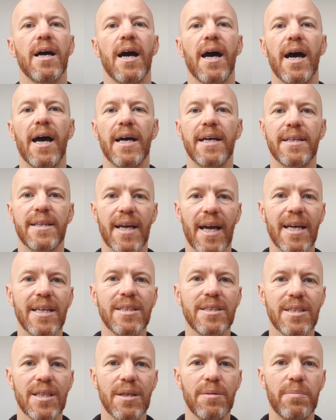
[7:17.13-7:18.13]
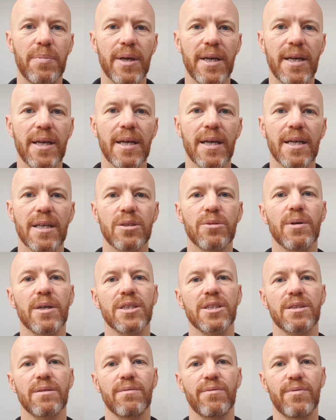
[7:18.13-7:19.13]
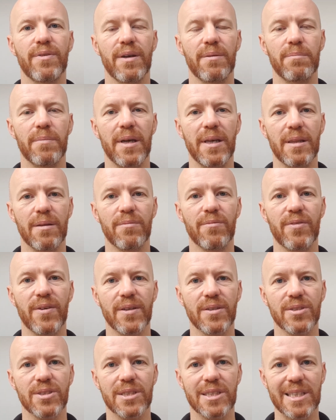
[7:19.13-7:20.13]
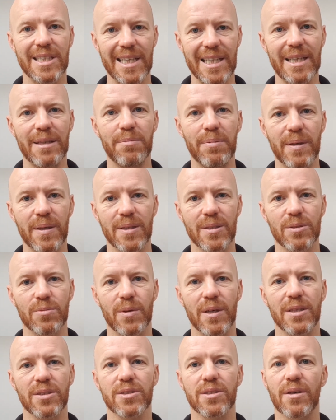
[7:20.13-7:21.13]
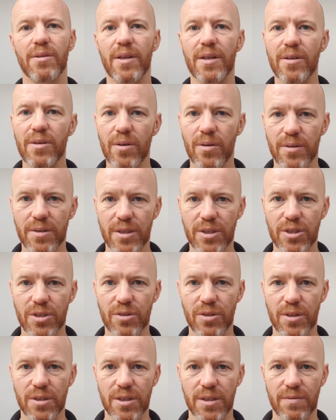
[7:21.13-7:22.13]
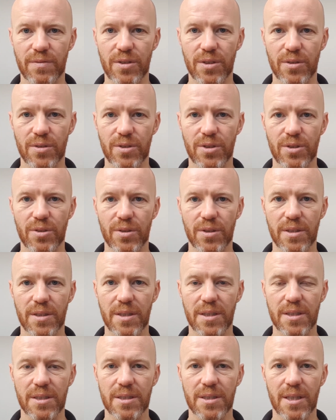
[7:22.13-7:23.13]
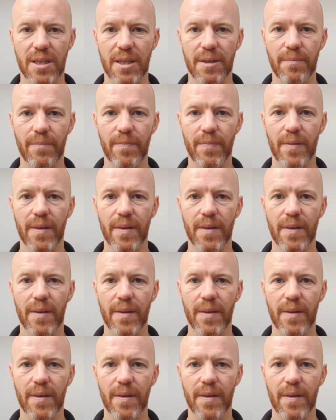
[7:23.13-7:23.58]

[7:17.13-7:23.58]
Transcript: and ACP to actually make them feel sleepy as well, so they're not destructive during this time.